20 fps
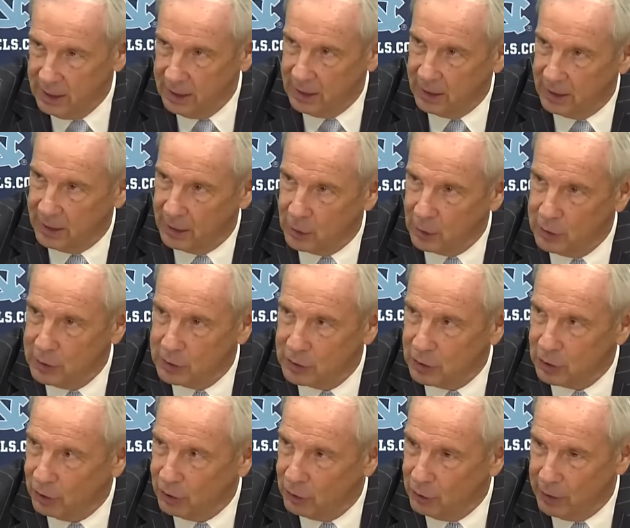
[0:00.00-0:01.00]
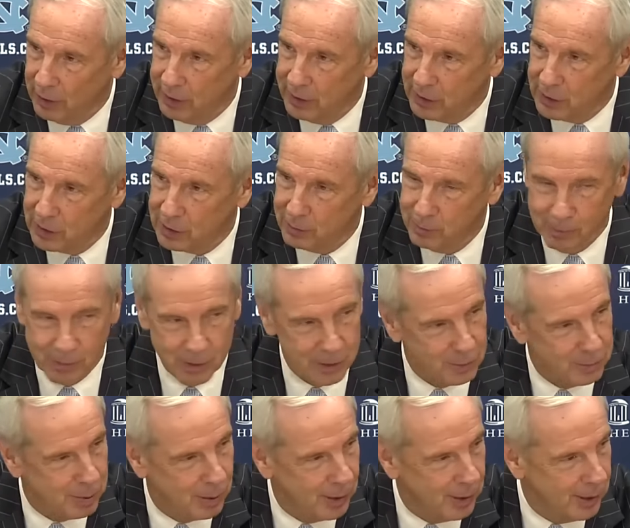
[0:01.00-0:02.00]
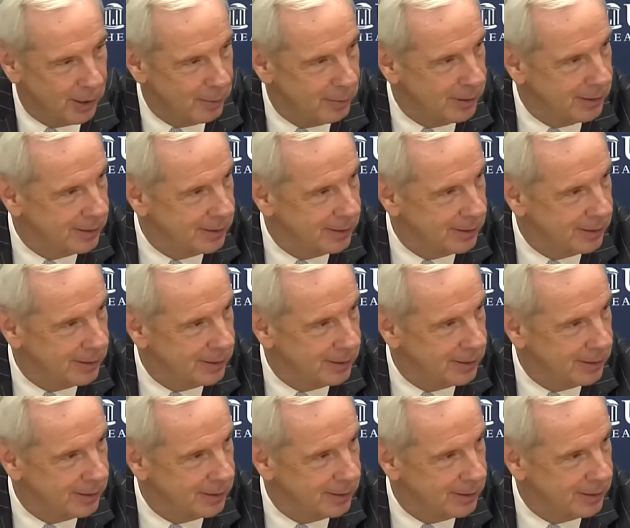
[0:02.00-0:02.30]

I think he started reading his pub